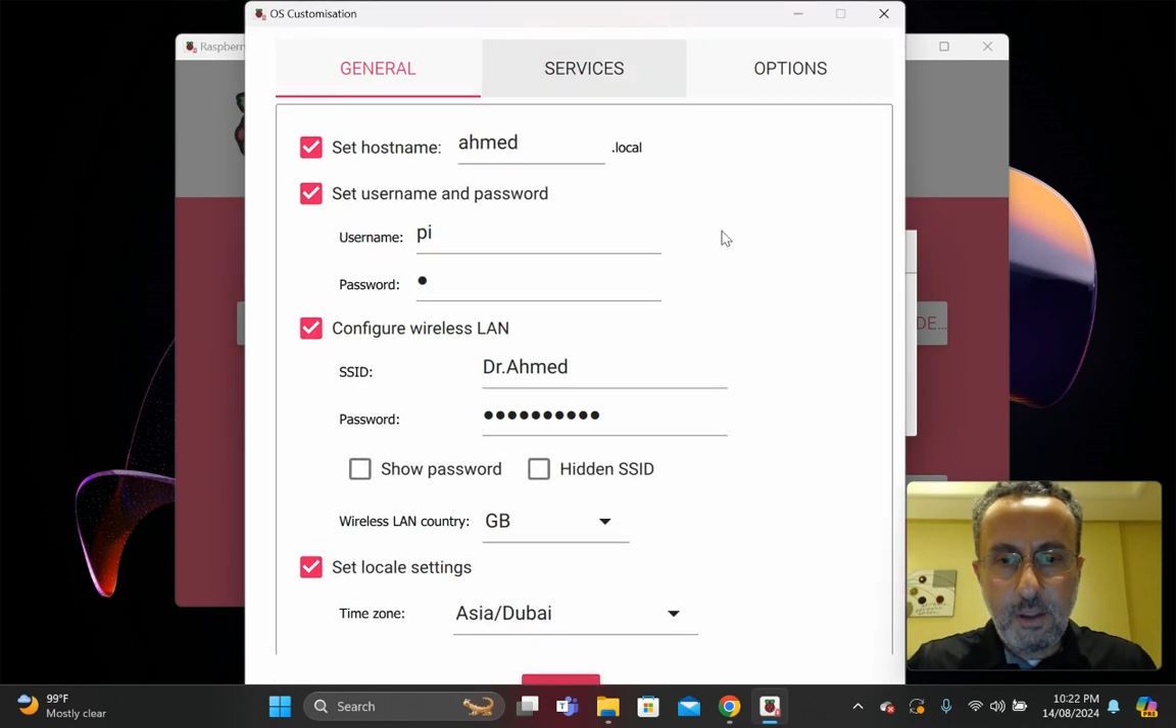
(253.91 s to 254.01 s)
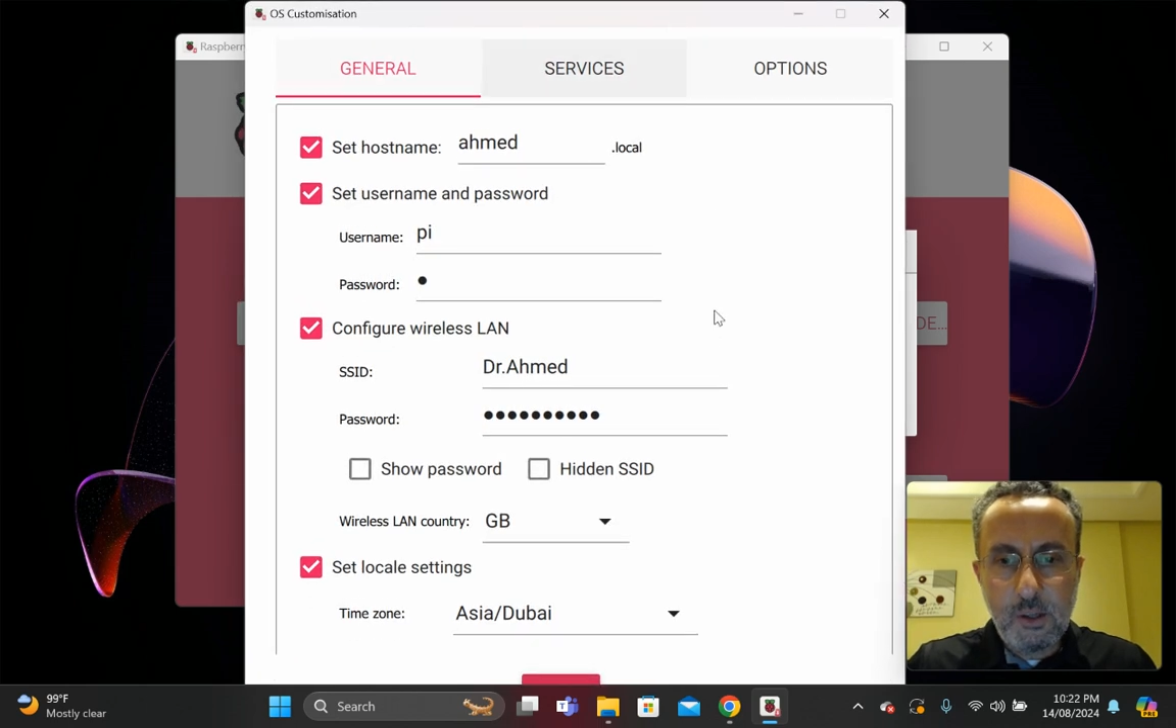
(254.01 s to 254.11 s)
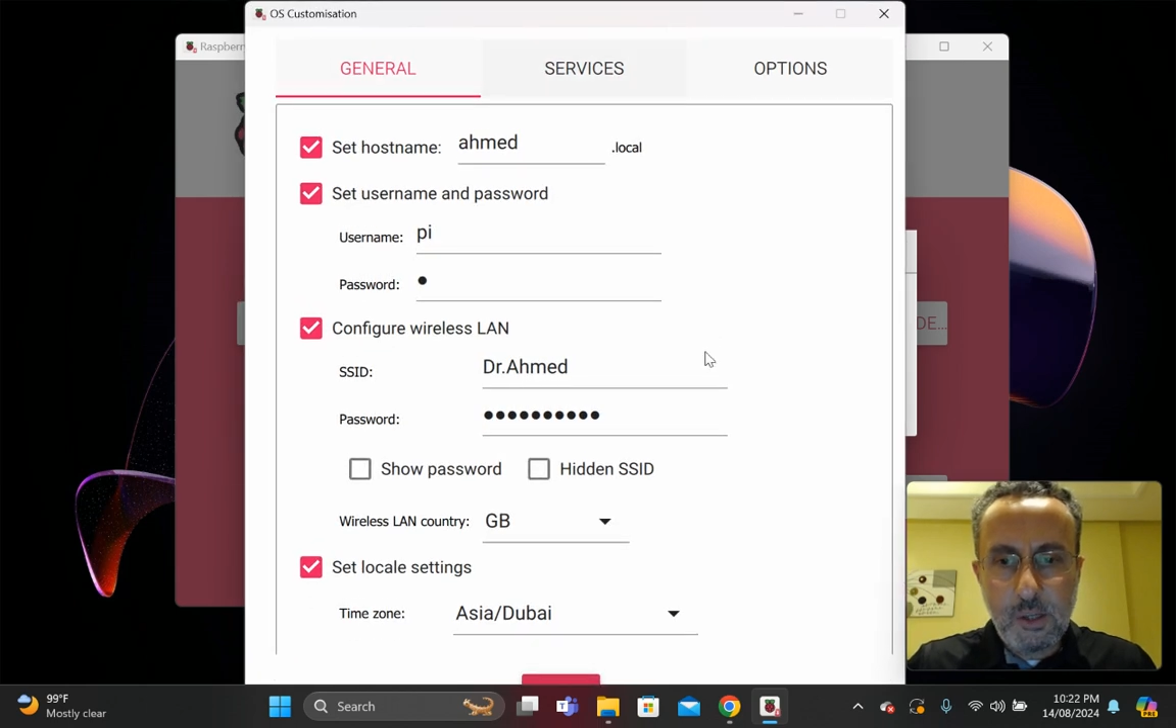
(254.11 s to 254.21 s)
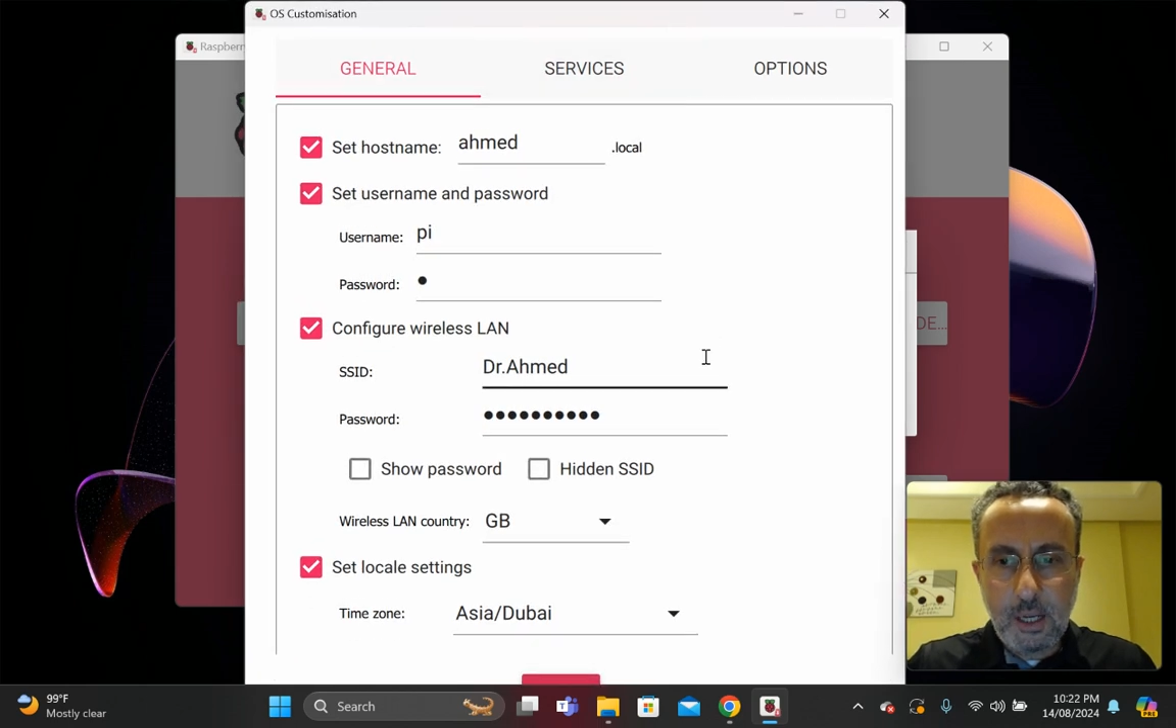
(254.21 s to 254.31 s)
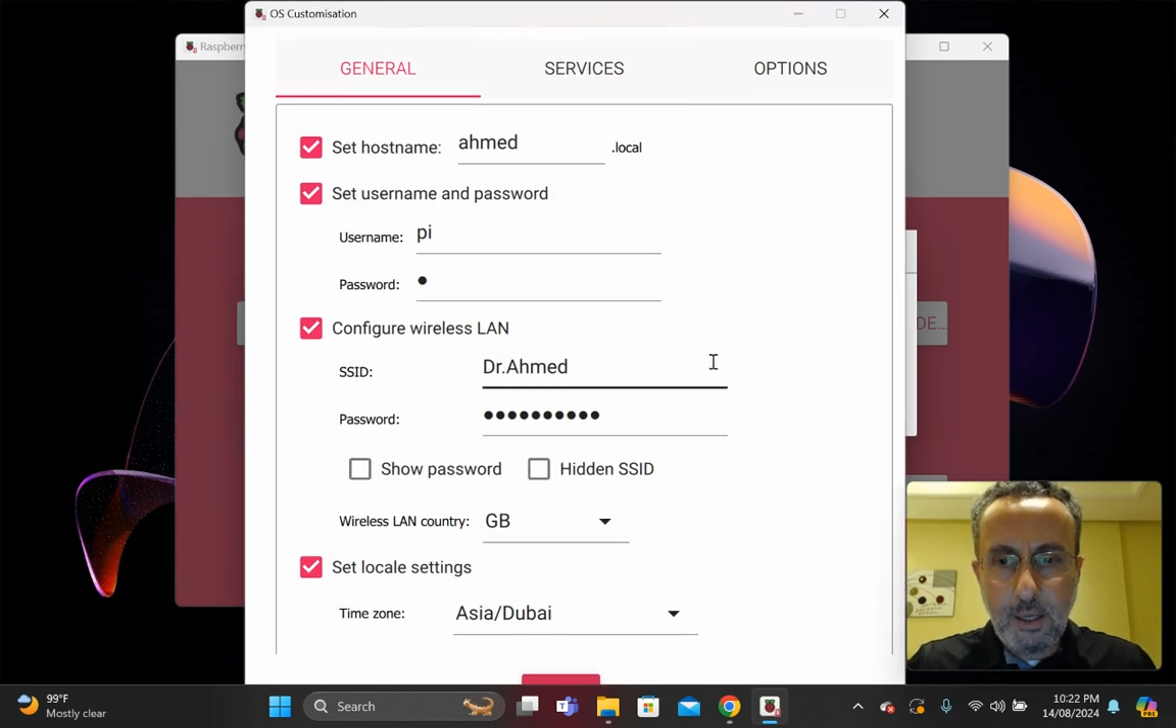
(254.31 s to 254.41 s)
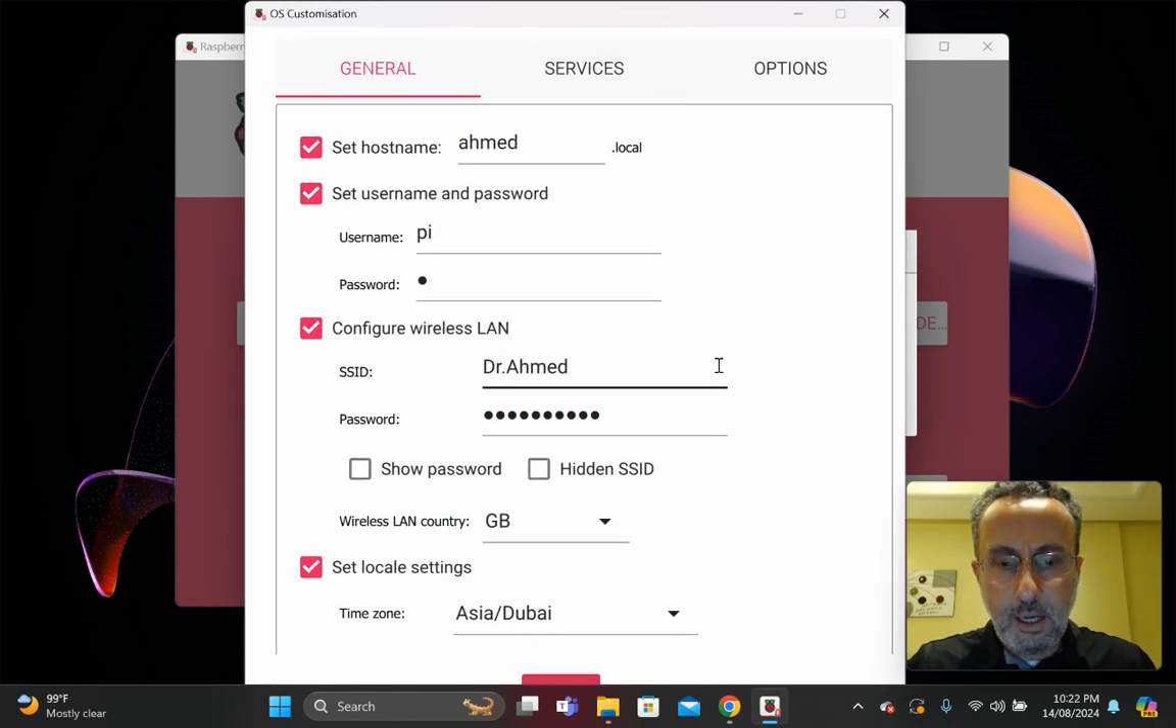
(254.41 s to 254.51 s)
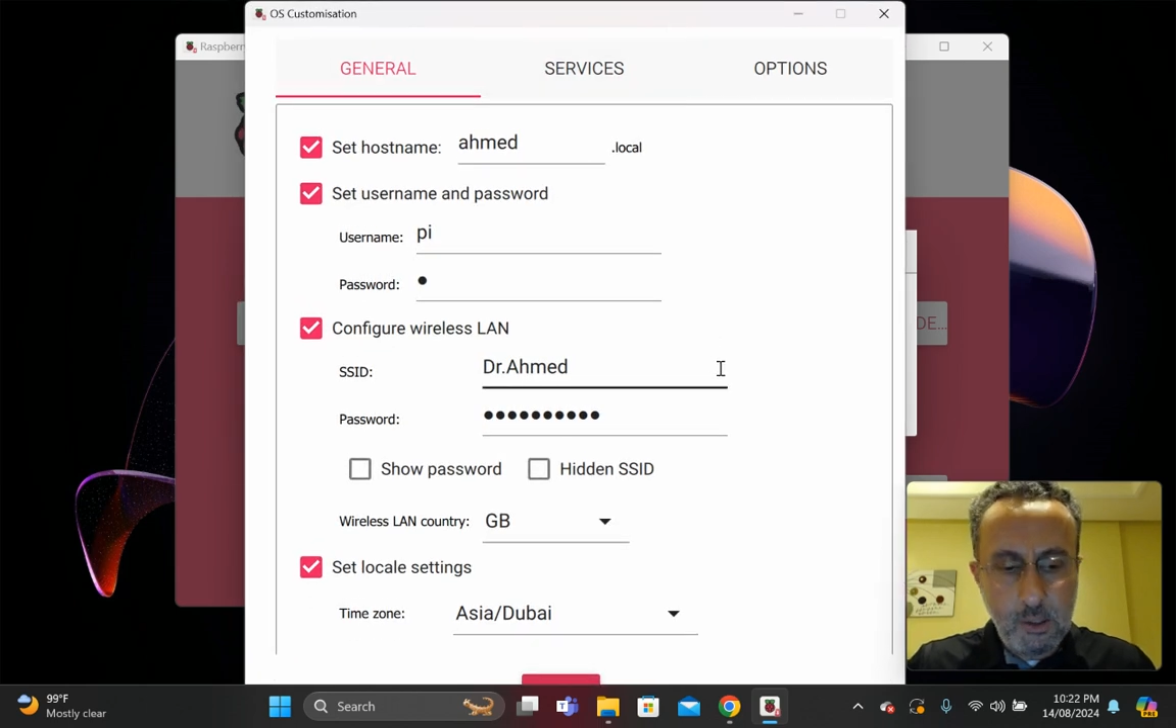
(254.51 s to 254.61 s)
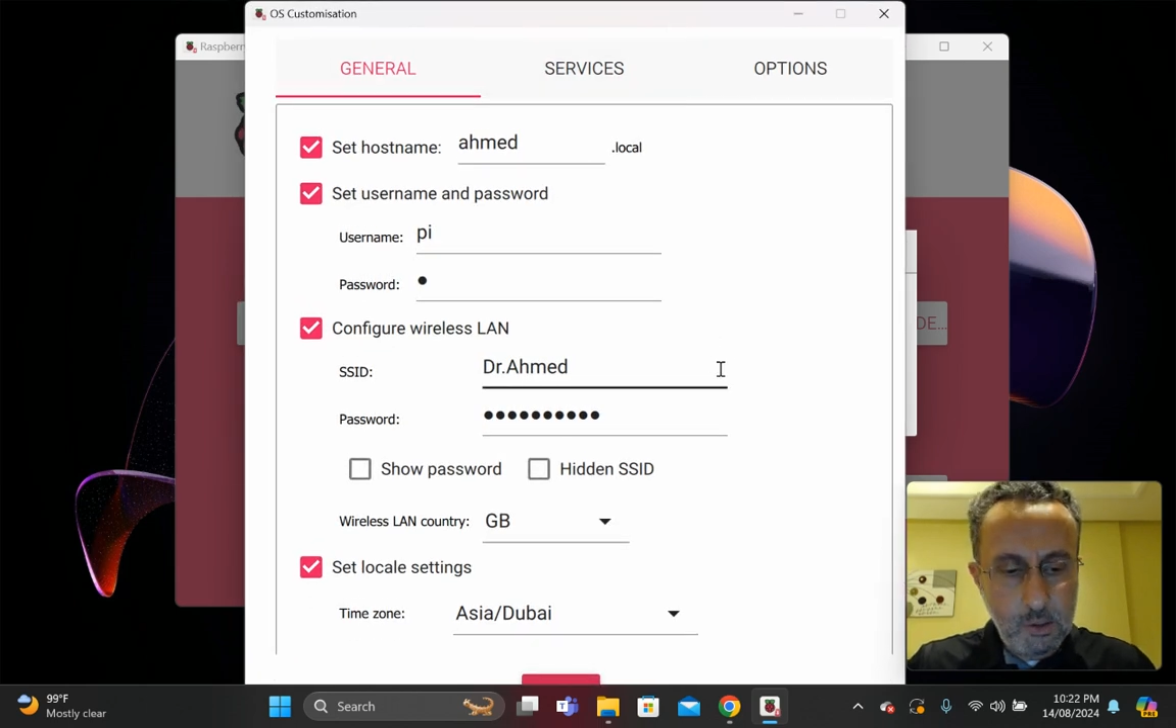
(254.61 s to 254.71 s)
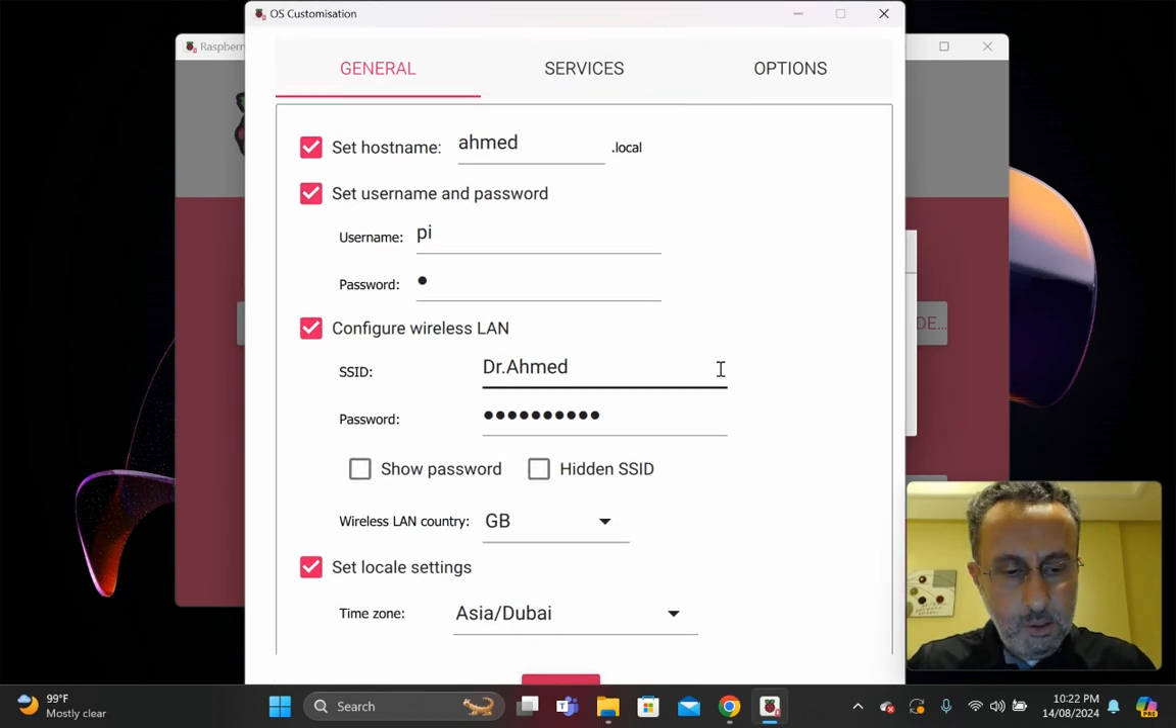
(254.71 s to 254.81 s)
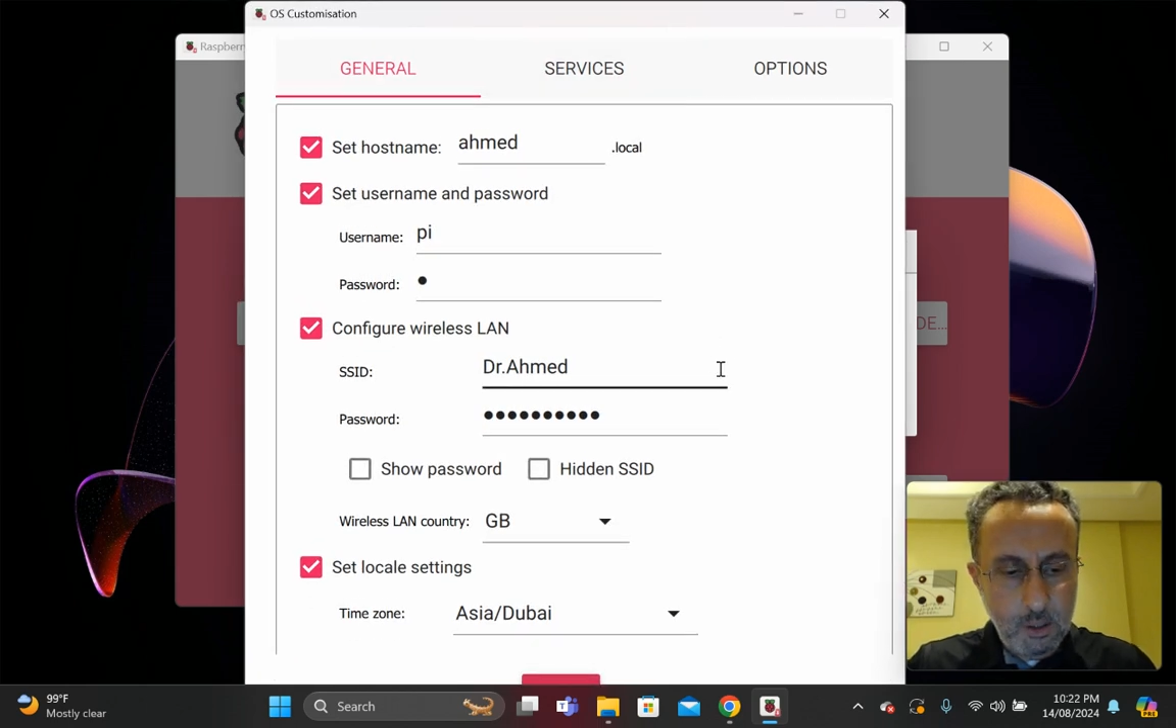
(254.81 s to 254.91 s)
the
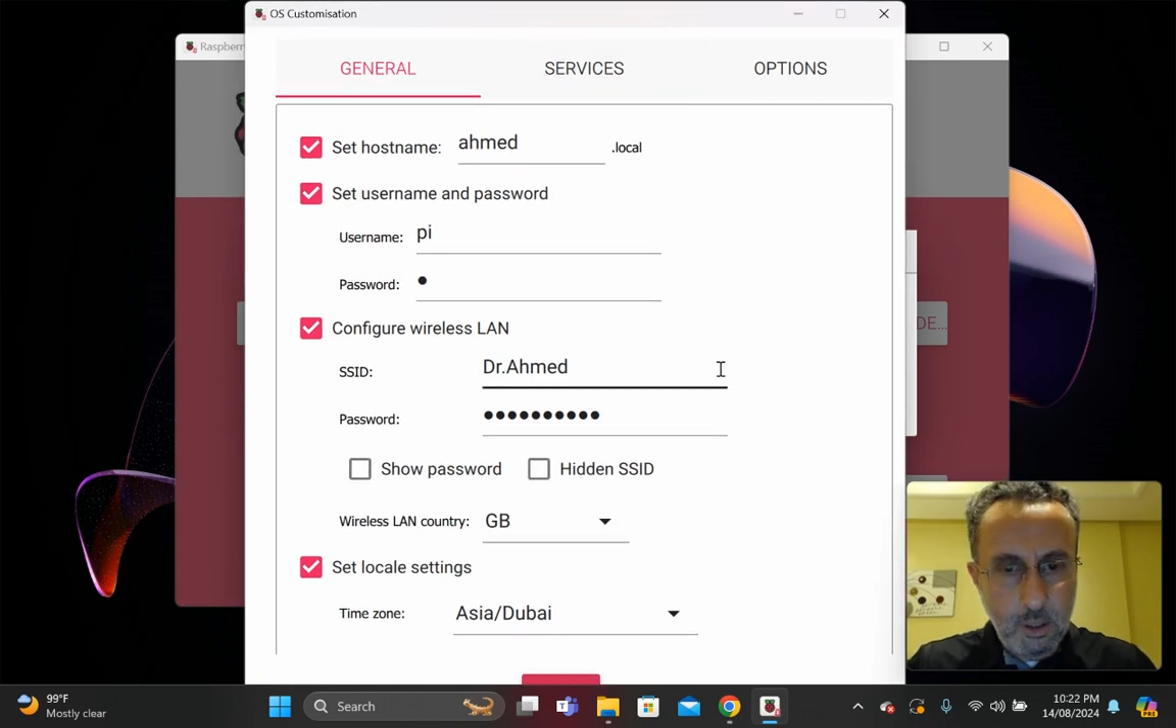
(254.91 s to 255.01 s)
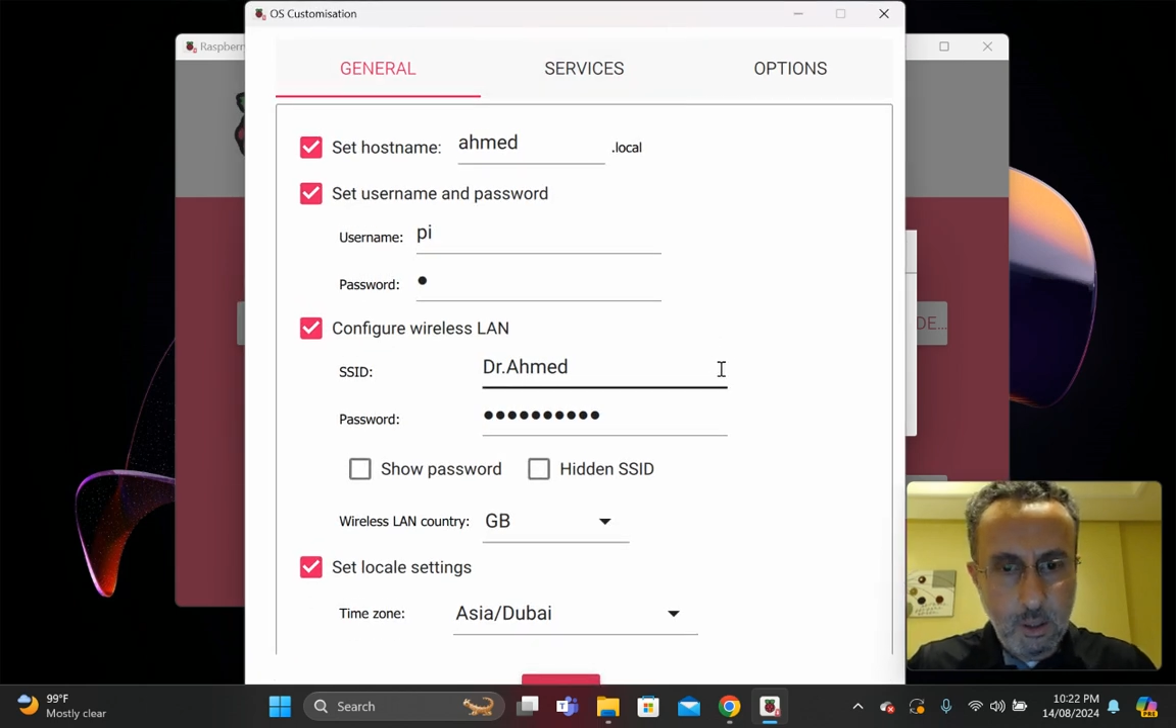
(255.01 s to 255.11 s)
settings.